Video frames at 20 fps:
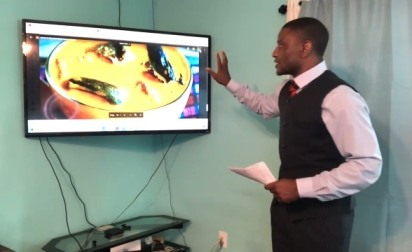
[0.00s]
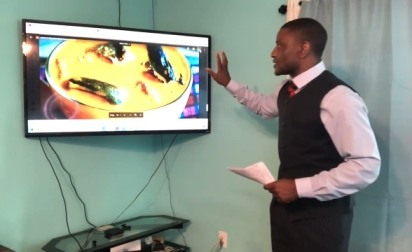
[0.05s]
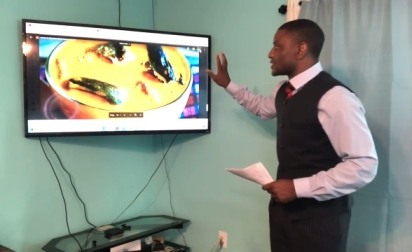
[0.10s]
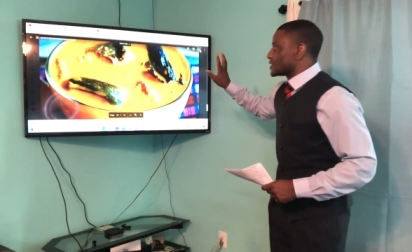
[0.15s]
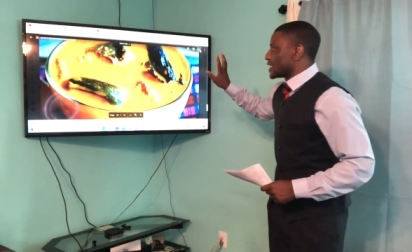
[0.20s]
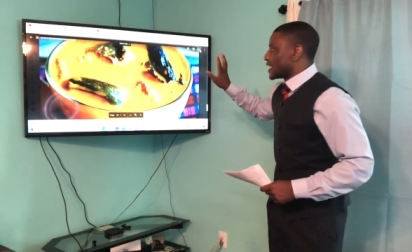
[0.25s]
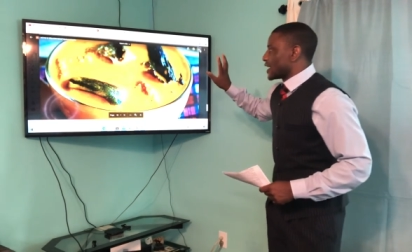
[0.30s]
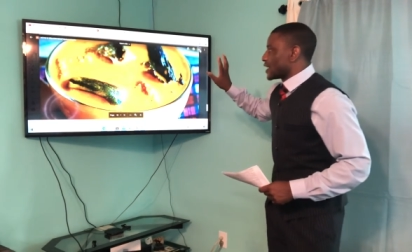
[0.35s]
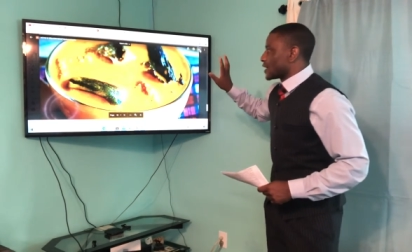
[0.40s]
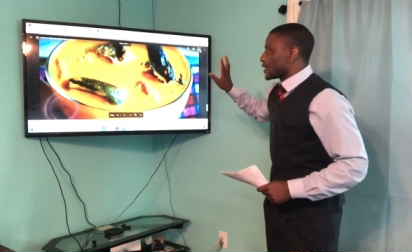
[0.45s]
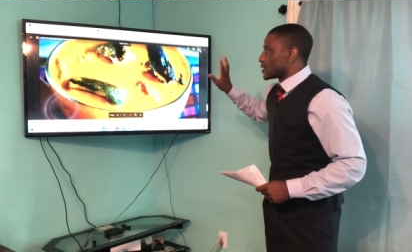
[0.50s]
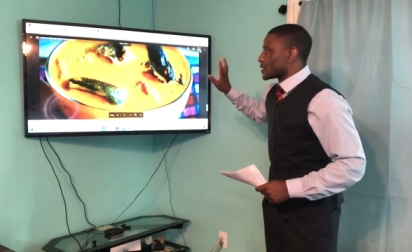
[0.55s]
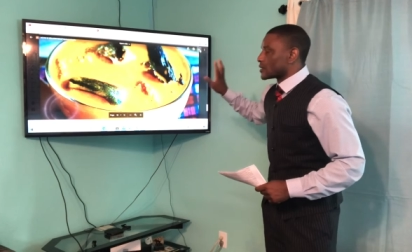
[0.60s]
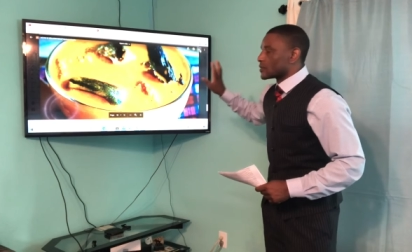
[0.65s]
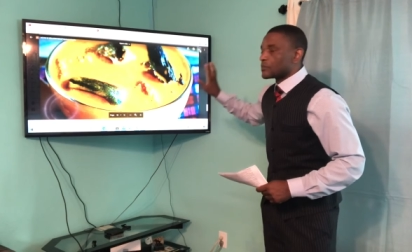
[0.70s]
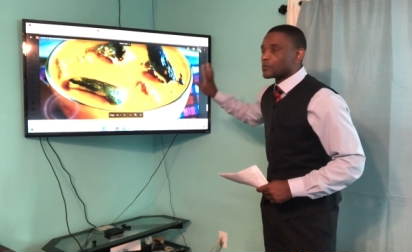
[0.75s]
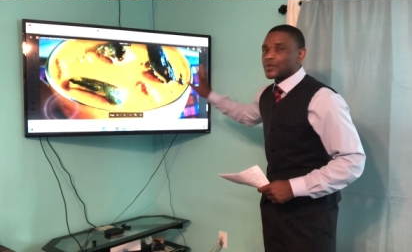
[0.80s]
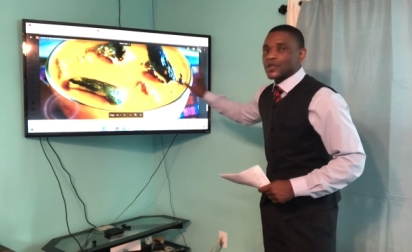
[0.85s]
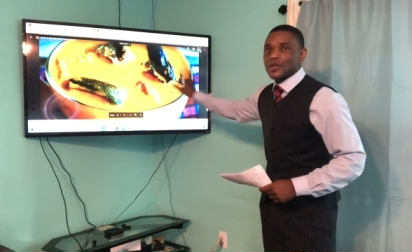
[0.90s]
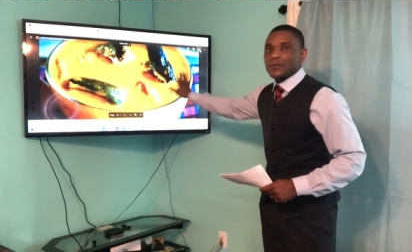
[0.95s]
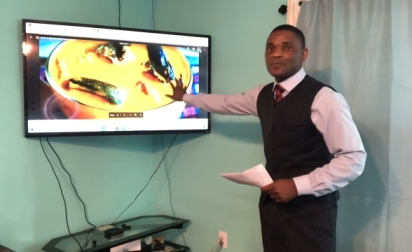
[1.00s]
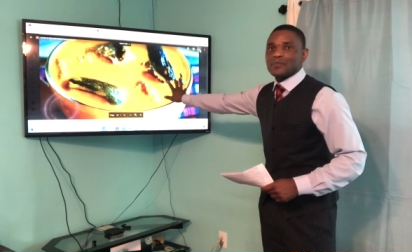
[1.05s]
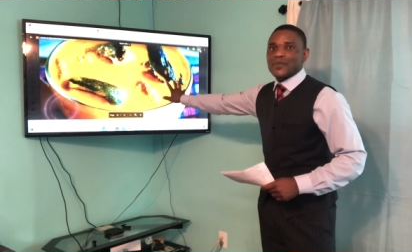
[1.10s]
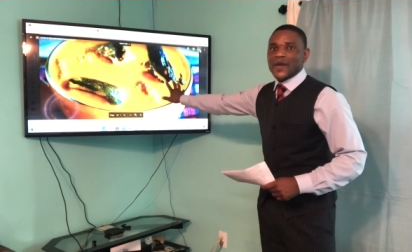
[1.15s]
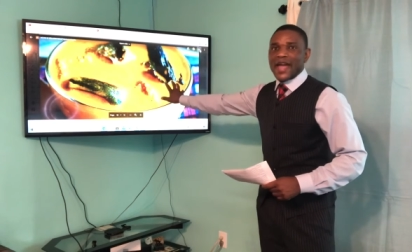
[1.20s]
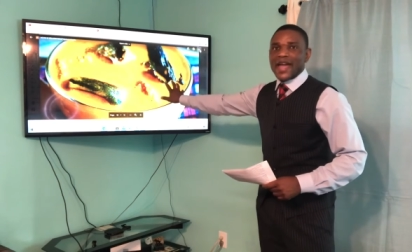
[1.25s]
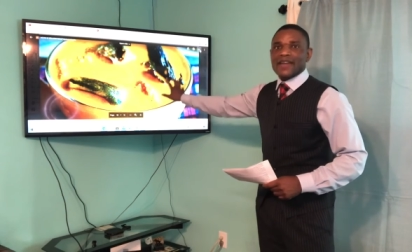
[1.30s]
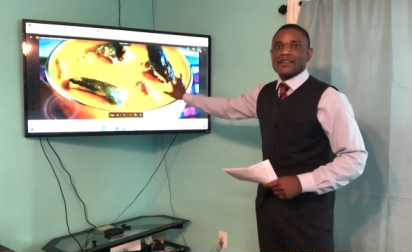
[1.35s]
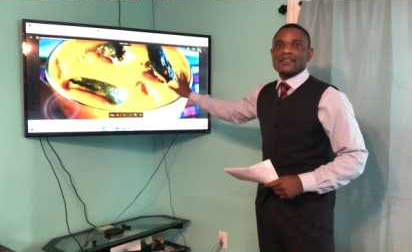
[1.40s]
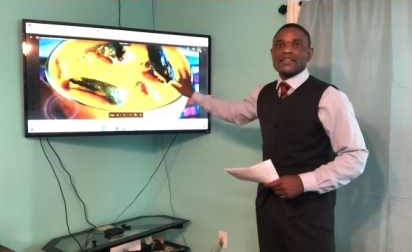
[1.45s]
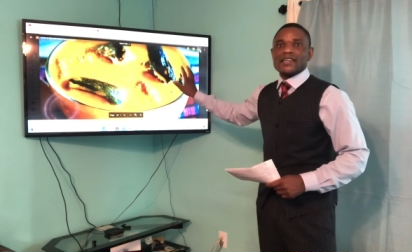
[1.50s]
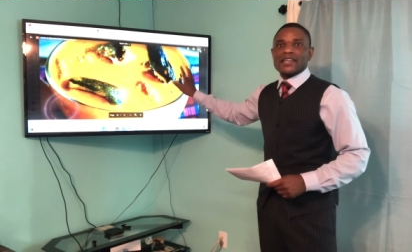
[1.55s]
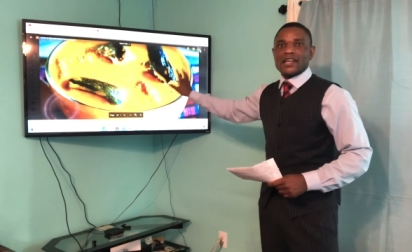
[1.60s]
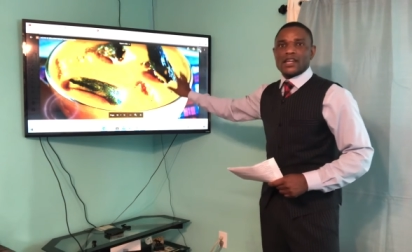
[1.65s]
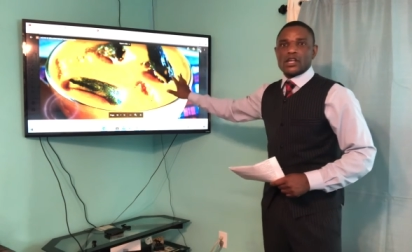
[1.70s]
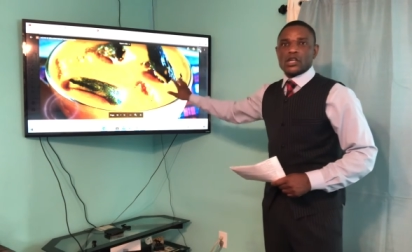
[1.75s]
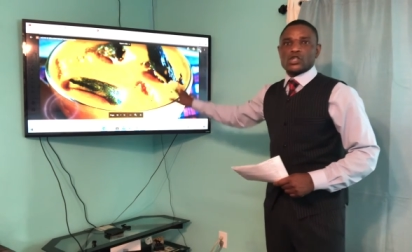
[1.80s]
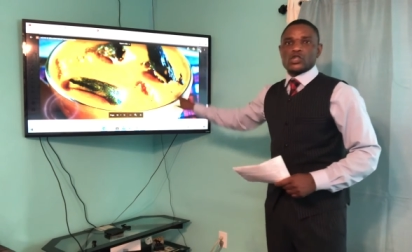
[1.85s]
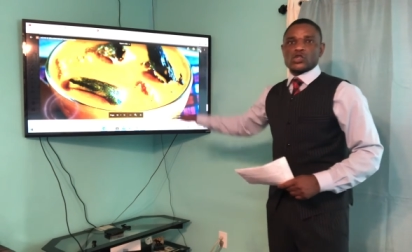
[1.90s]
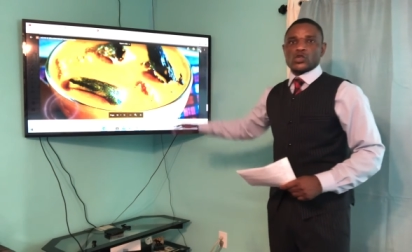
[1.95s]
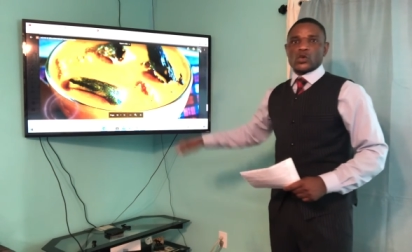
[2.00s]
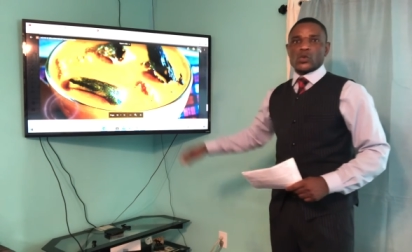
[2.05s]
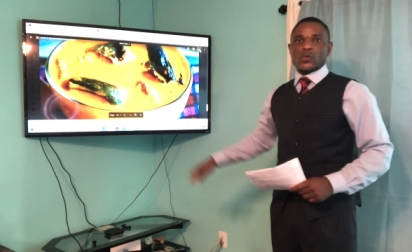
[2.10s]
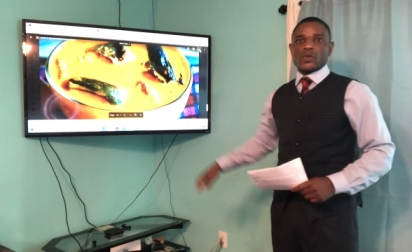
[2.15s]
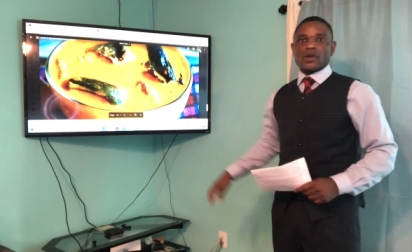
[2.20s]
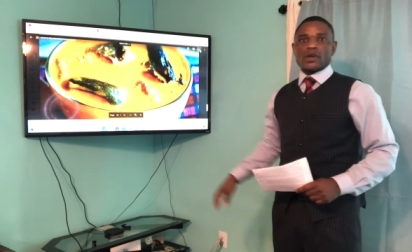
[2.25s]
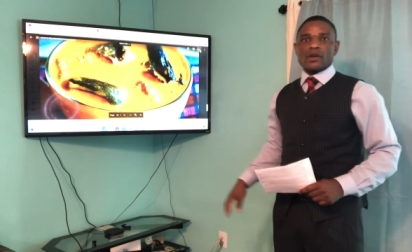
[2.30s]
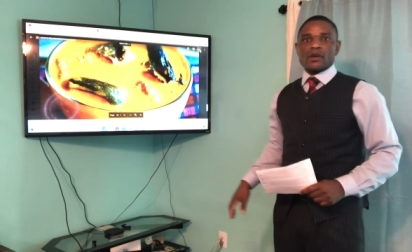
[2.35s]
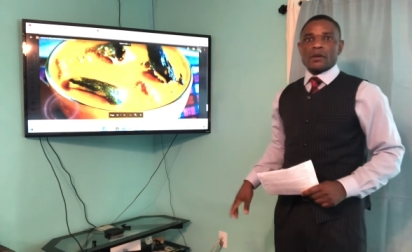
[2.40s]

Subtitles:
the prepared yellow soup,